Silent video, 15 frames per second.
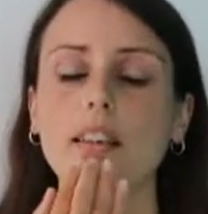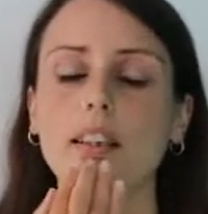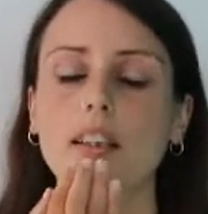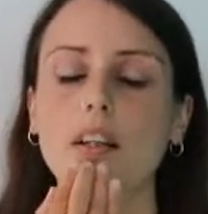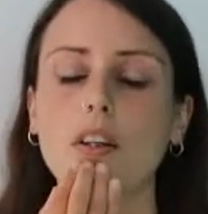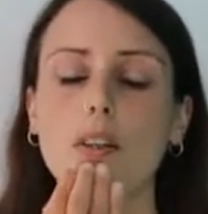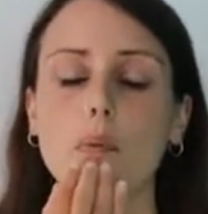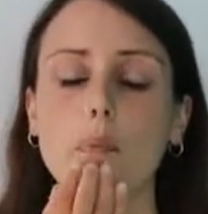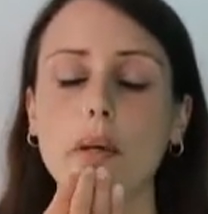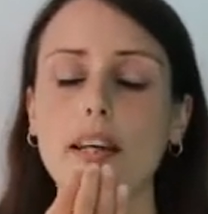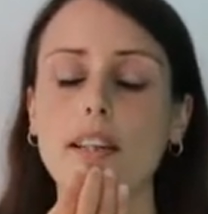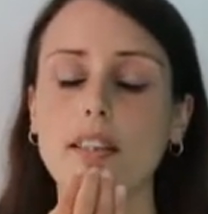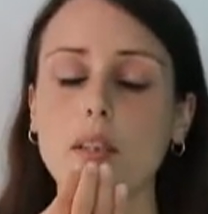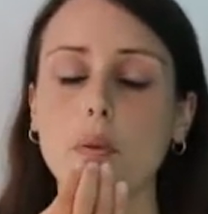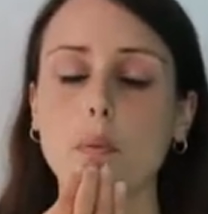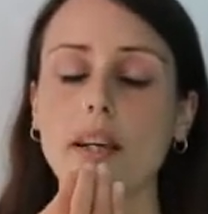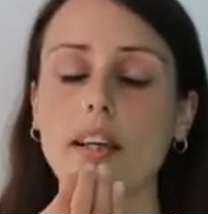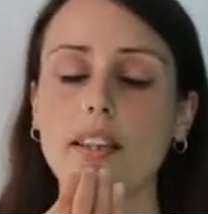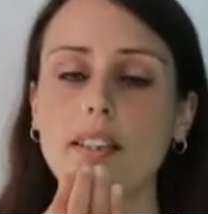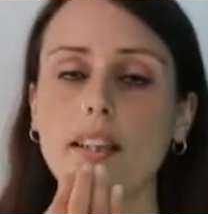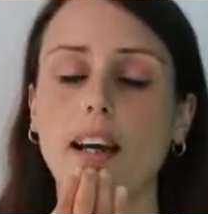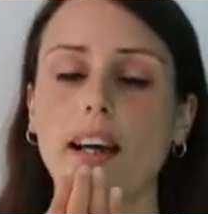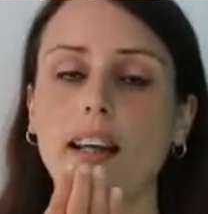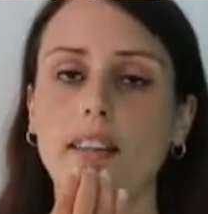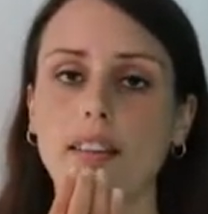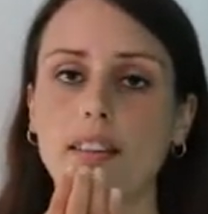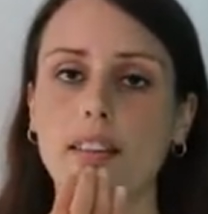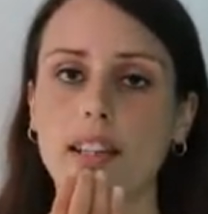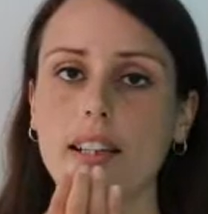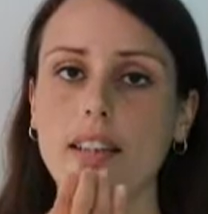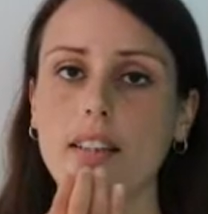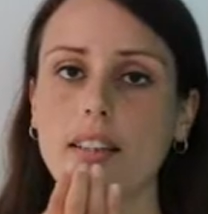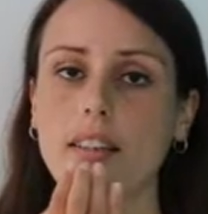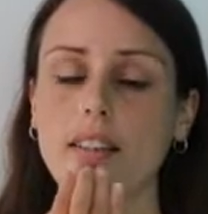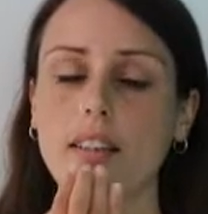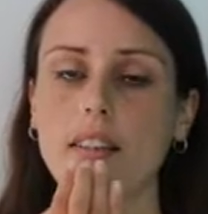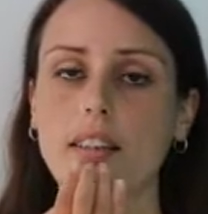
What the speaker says: on the best way to handle this.